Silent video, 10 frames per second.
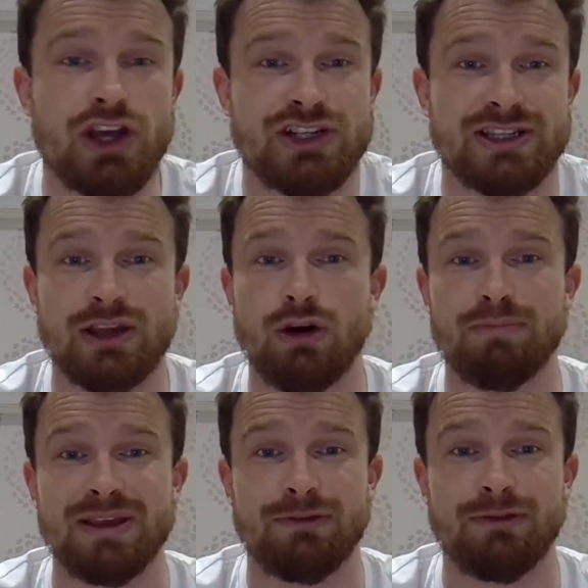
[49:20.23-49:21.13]
turgid. They
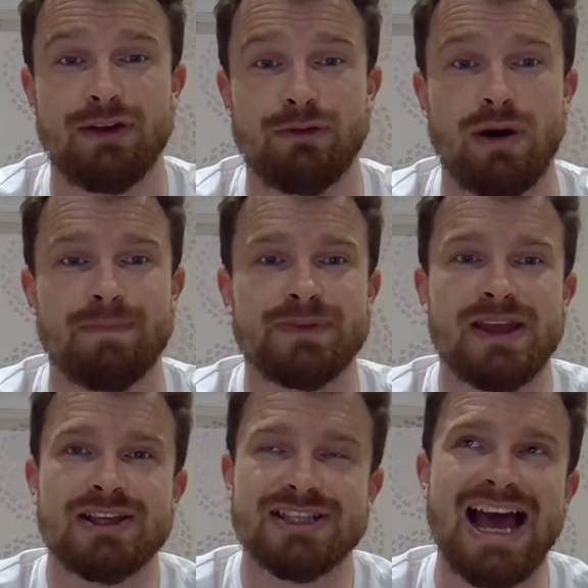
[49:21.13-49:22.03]
got beat 5-1.
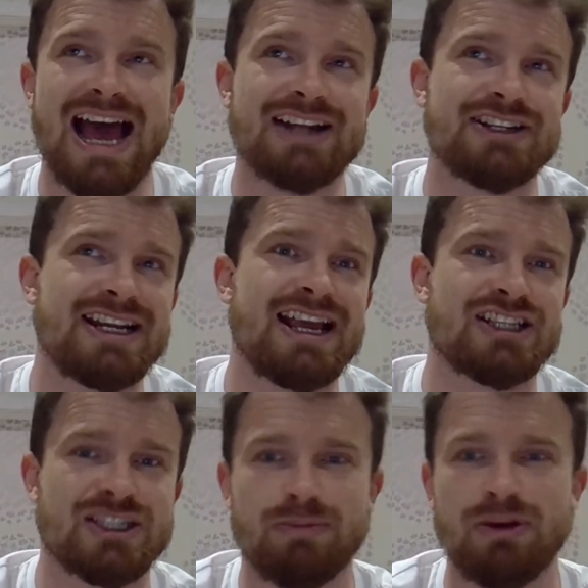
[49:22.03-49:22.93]
So actually,
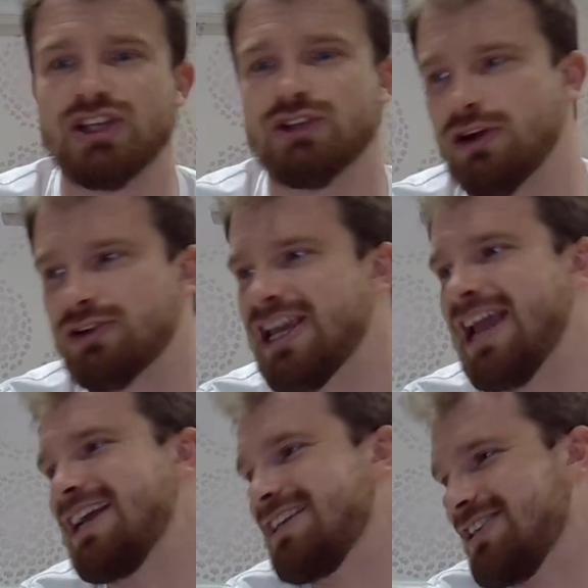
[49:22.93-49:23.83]
a Spurs
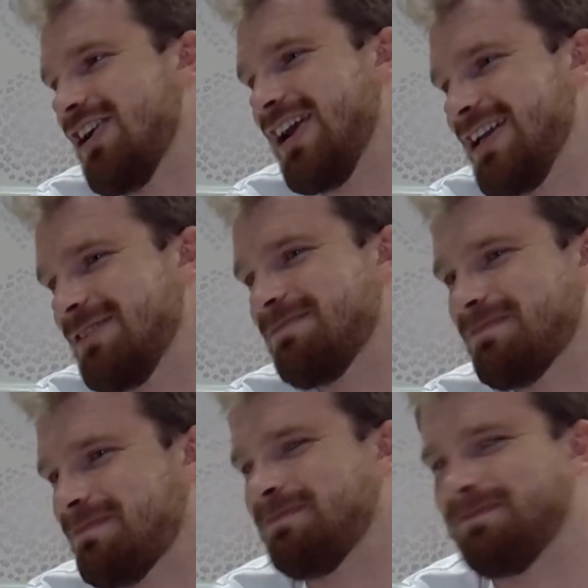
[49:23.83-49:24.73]
rotated side,